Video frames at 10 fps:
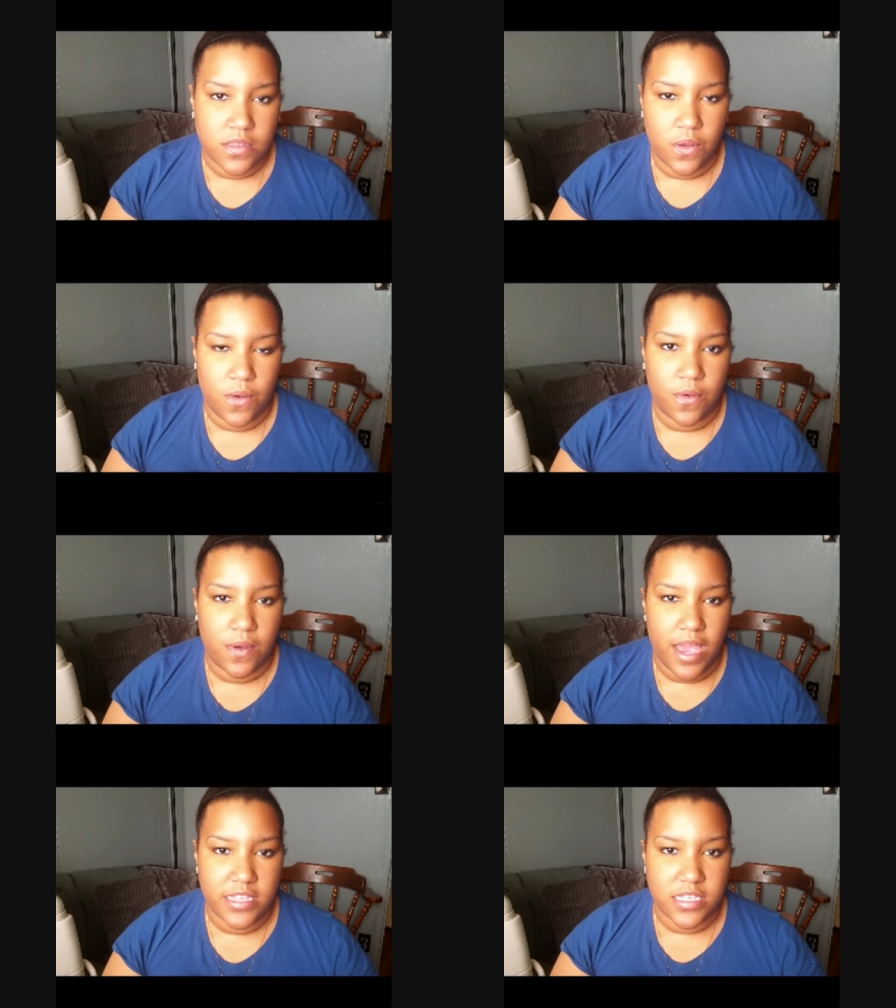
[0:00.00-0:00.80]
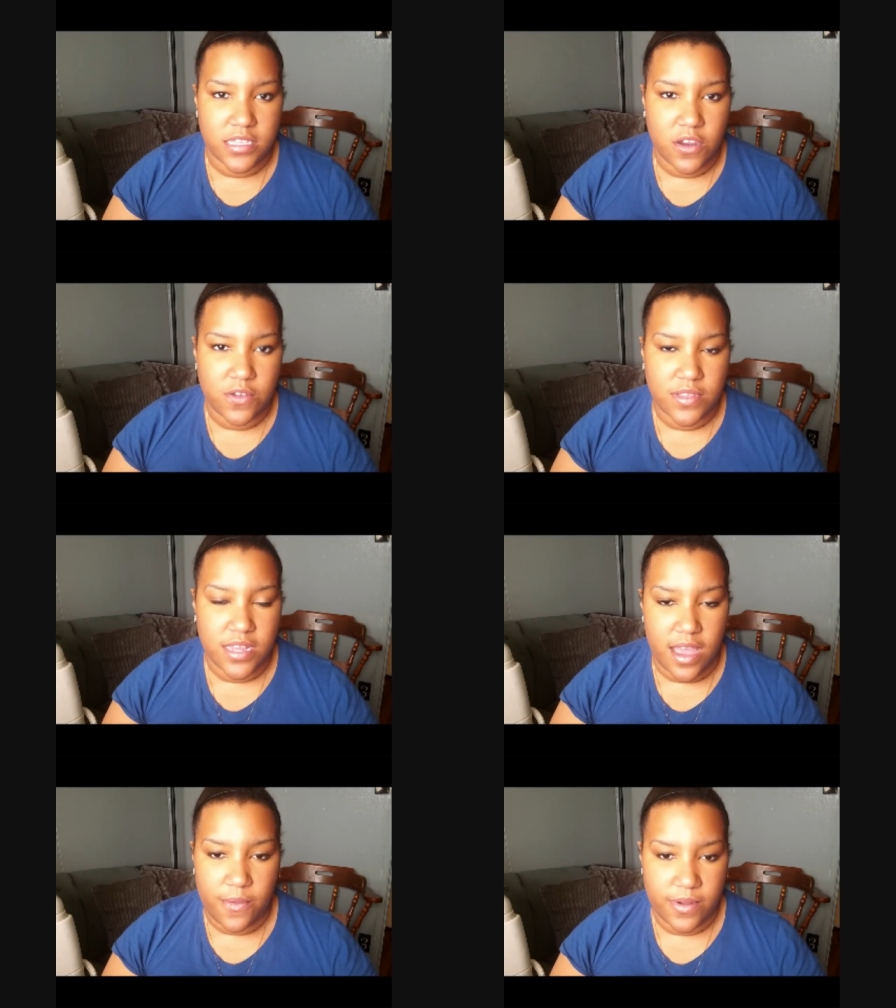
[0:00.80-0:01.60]
So I just started
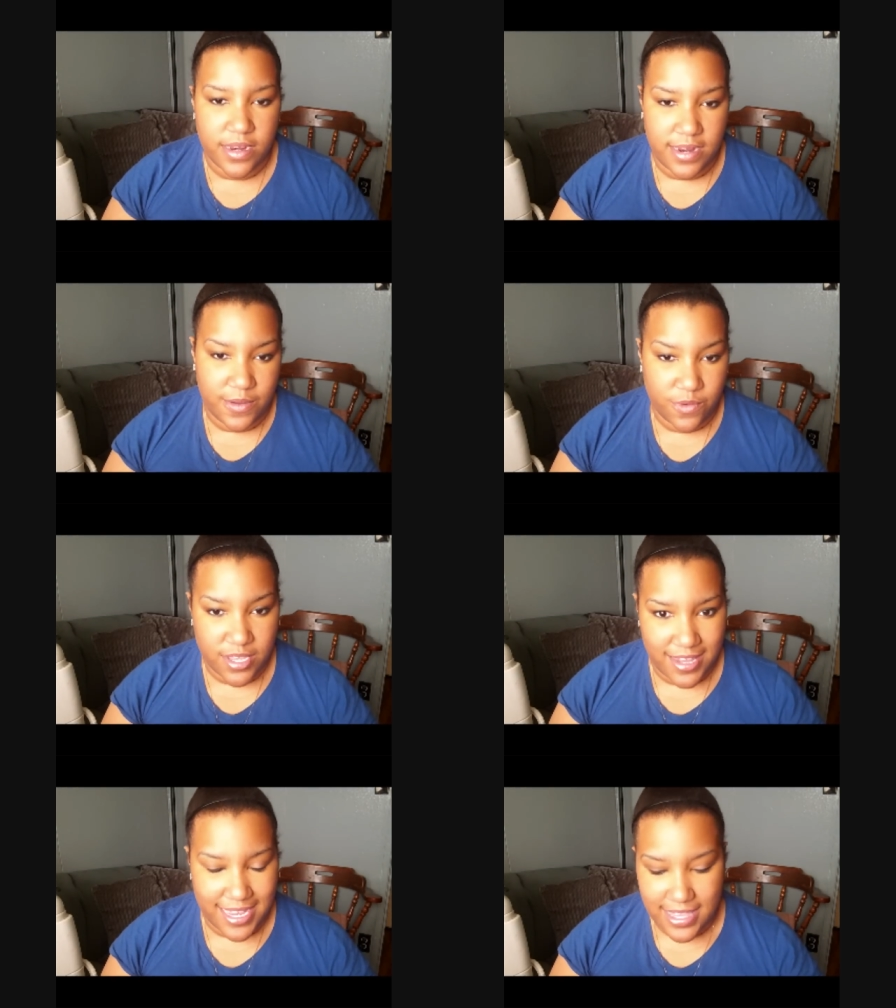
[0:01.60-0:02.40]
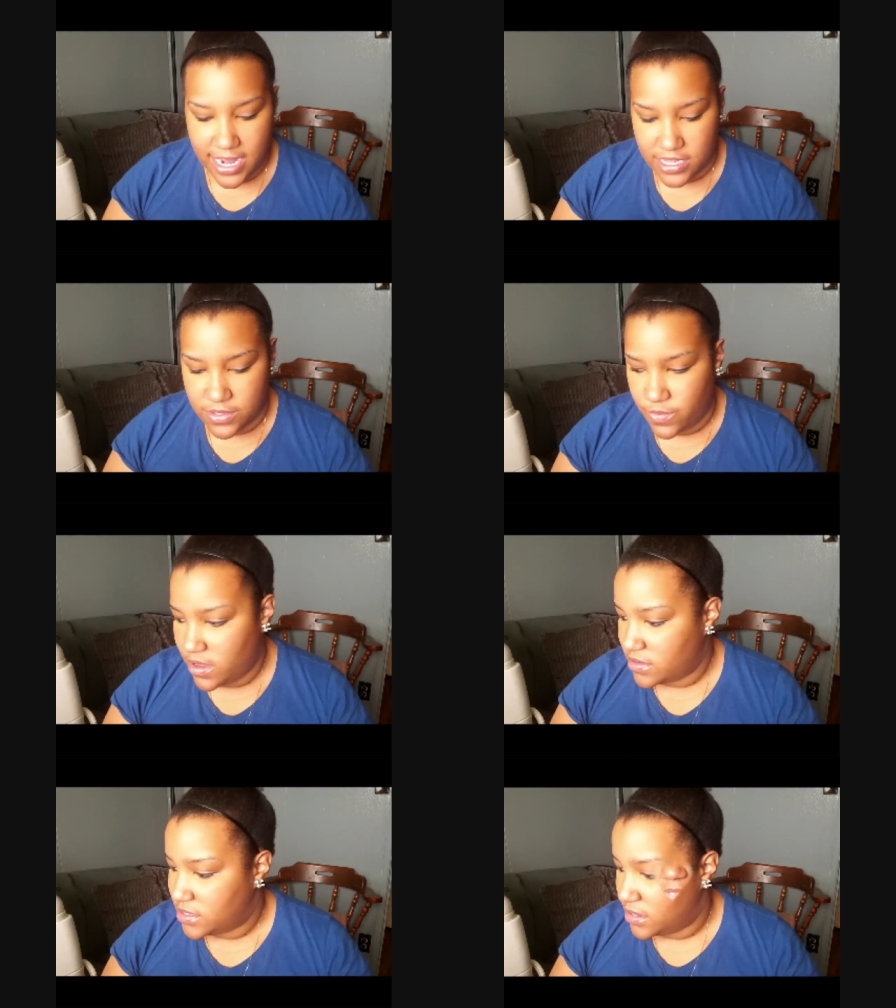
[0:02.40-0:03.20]
using that one, and I really like that as
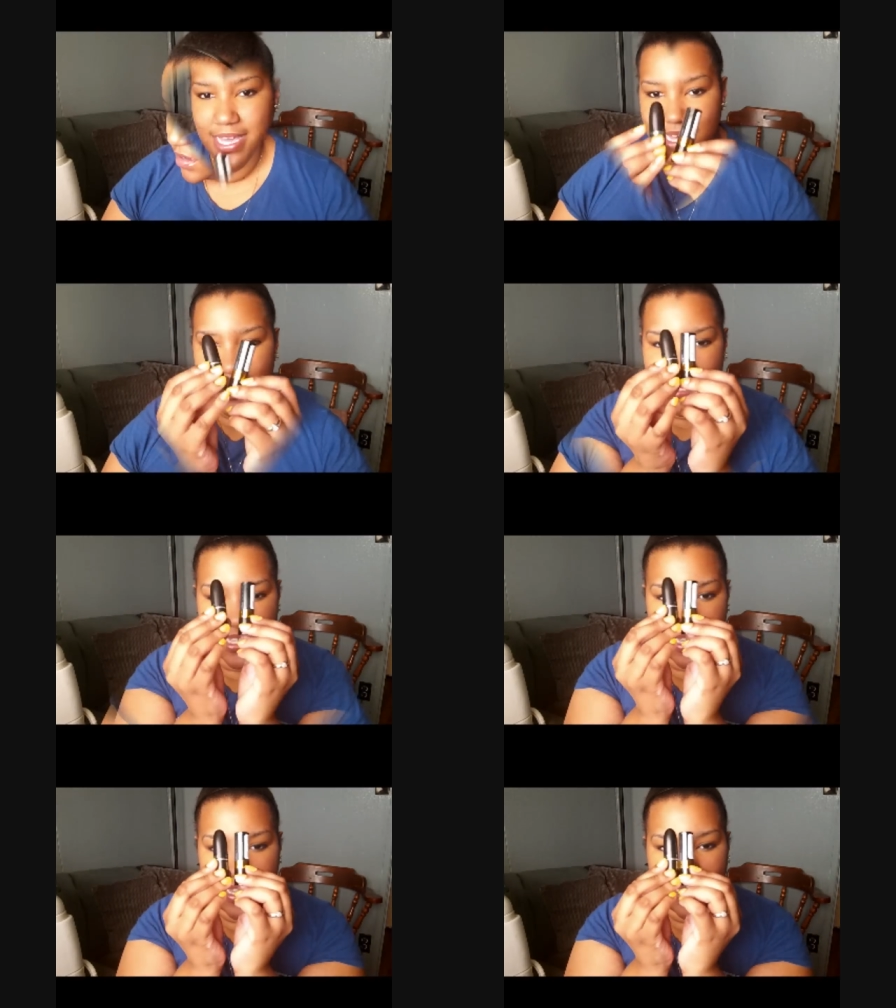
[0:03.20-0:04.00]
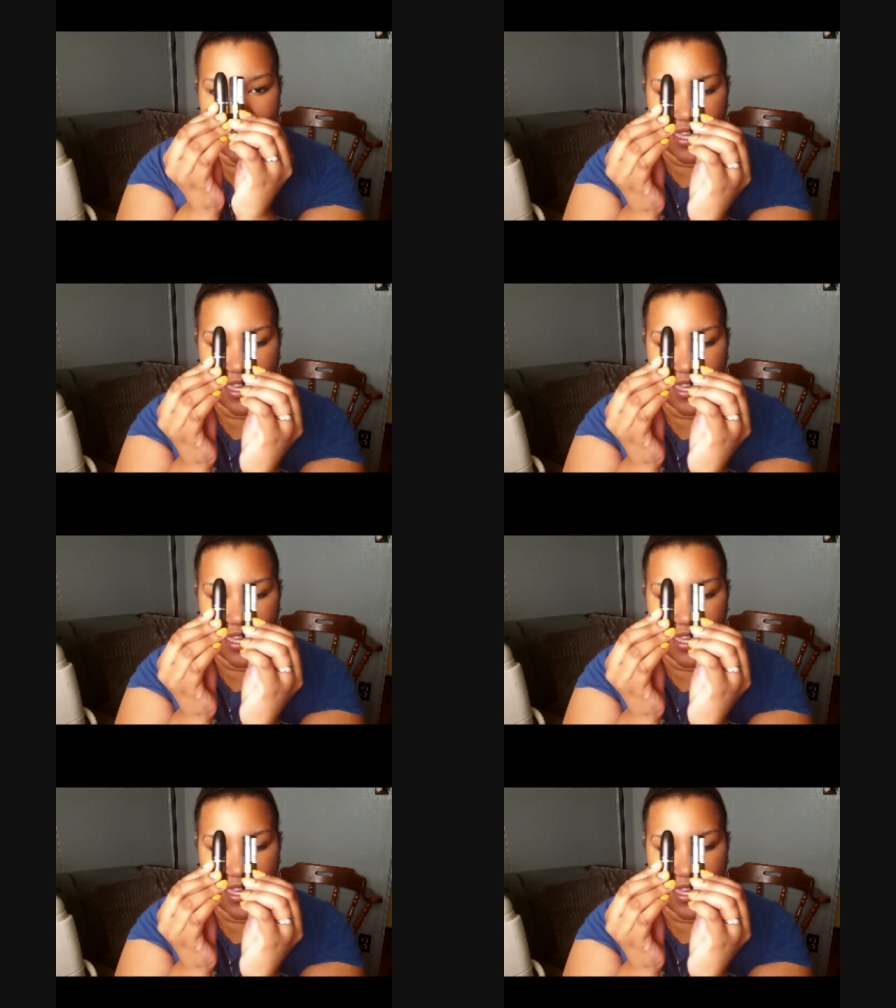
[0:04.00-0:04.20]
well to highlight.